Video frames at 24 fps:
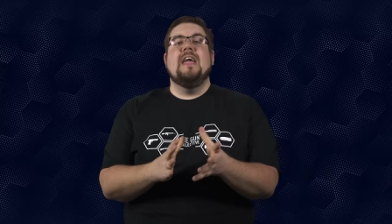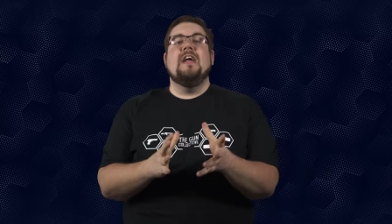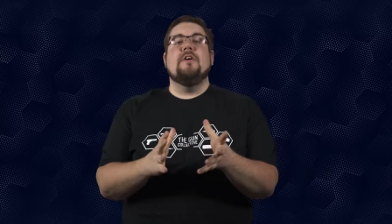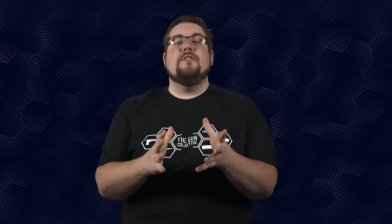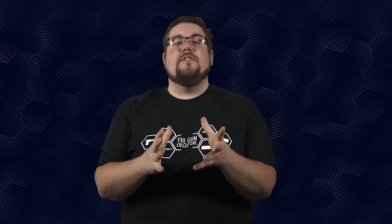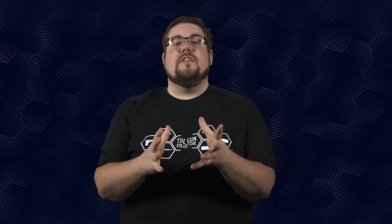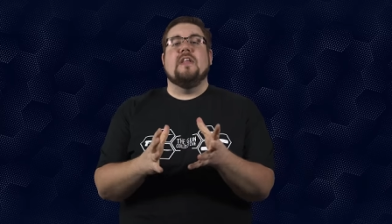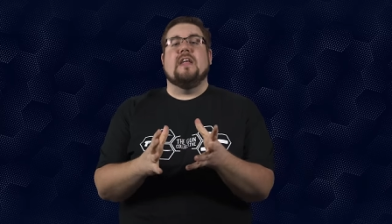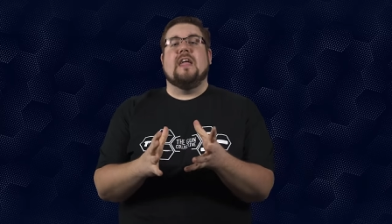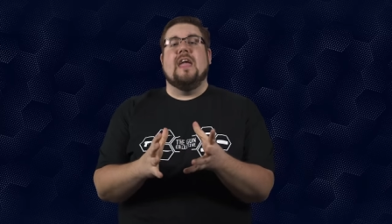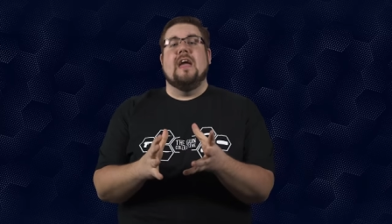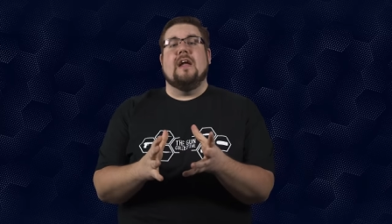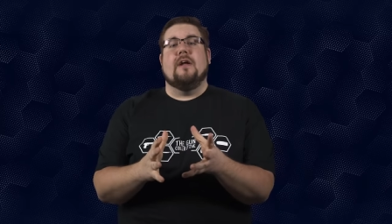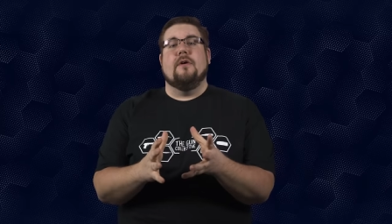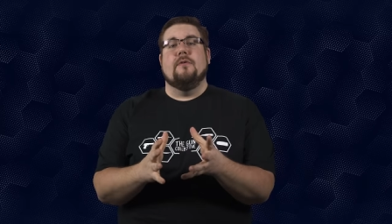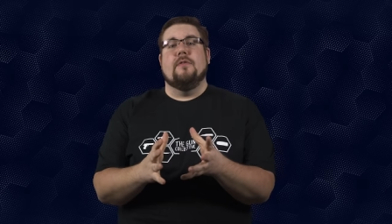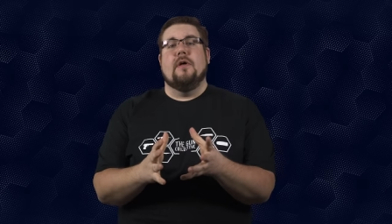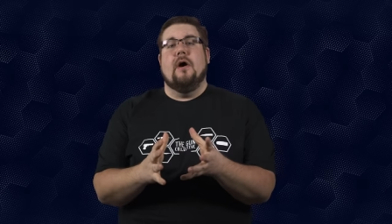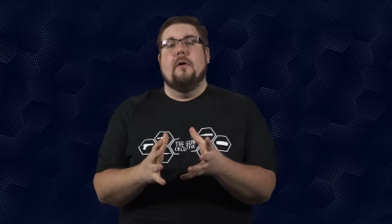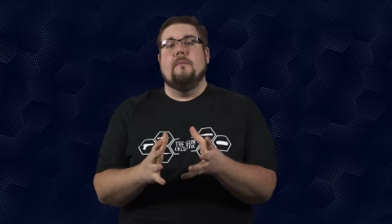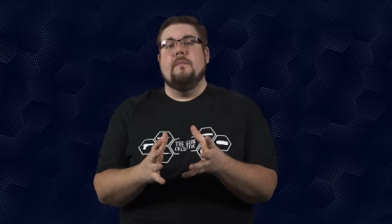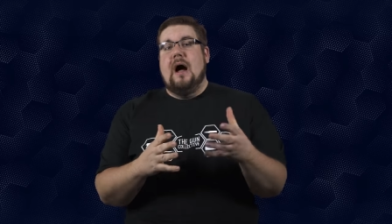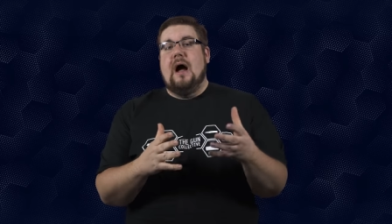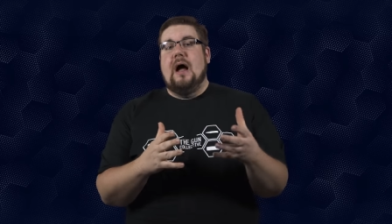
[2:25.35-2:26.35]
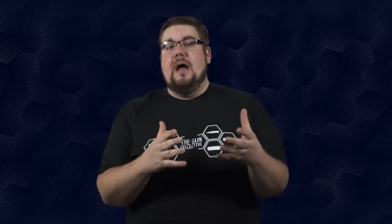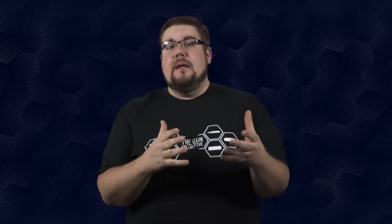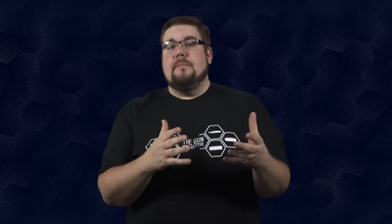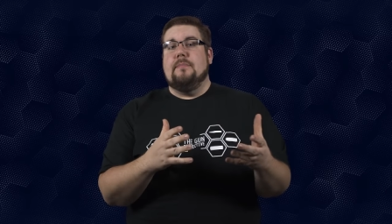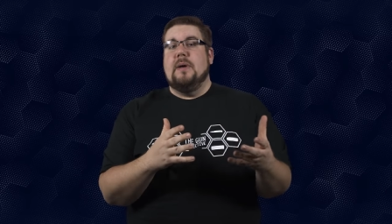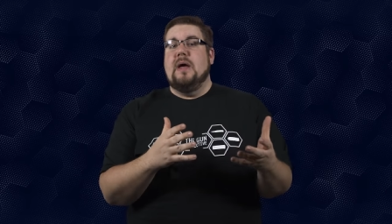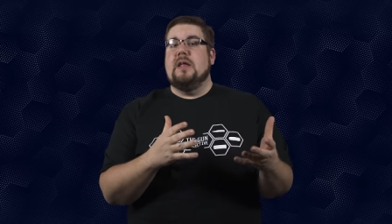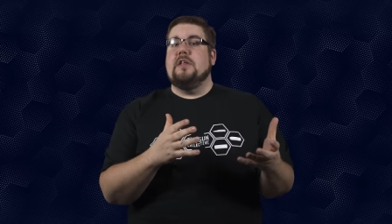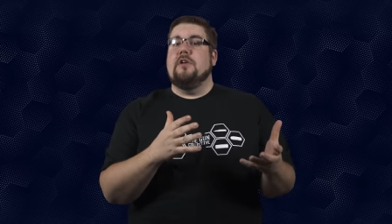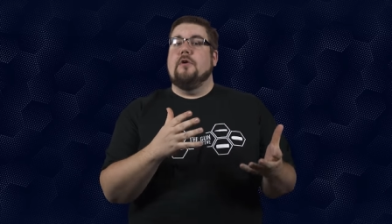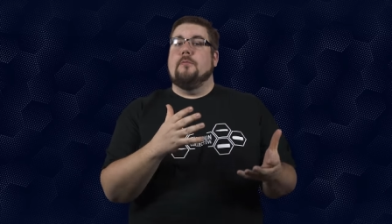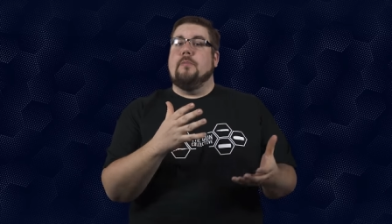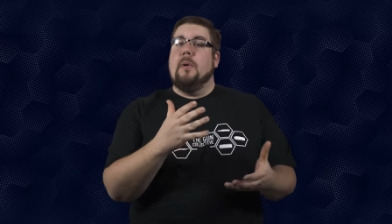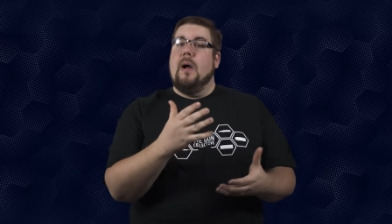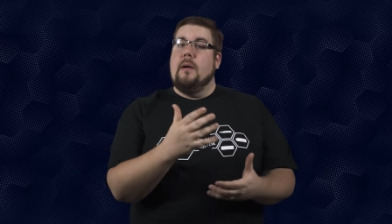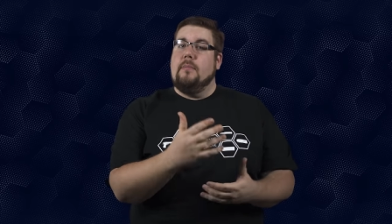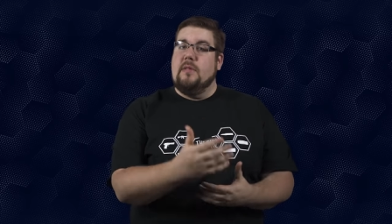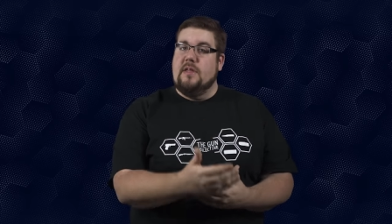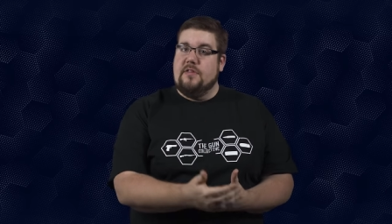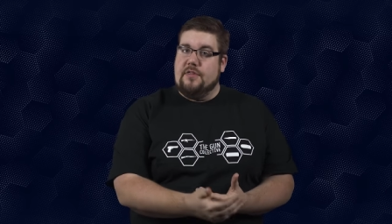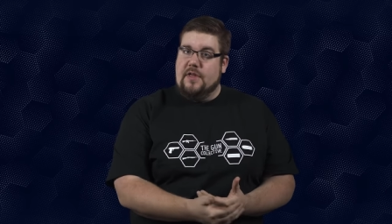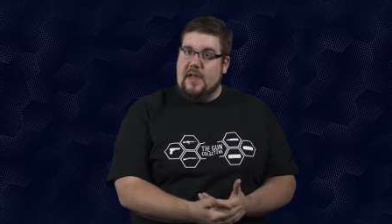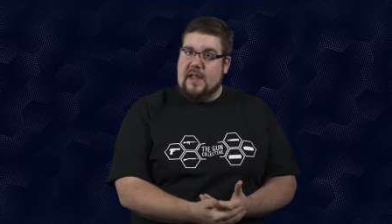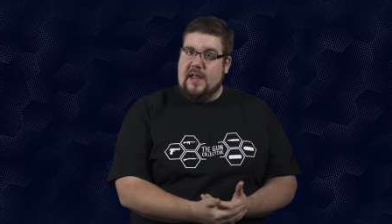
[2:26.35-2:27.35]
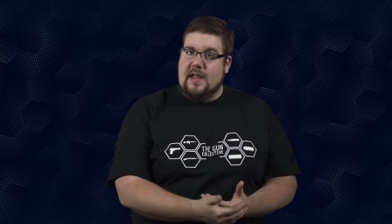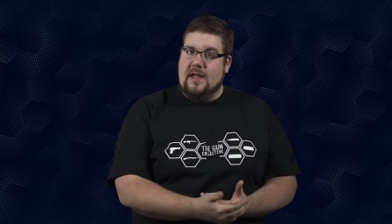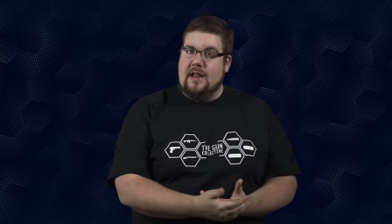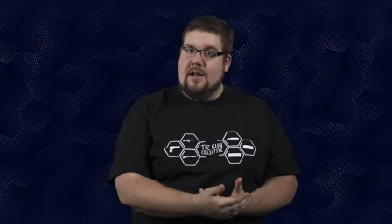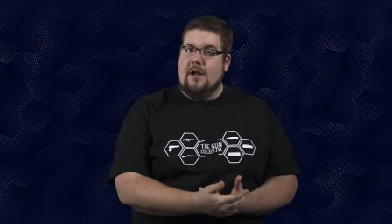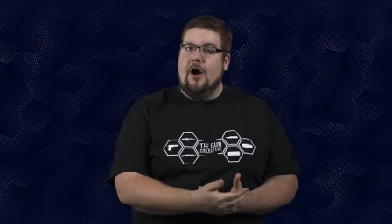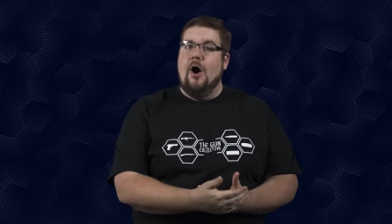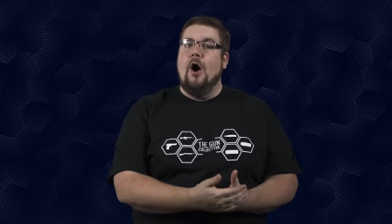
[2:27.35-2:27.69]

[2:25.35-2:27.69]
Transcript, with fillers: Here's the kicker though. I bet you're probably thinking,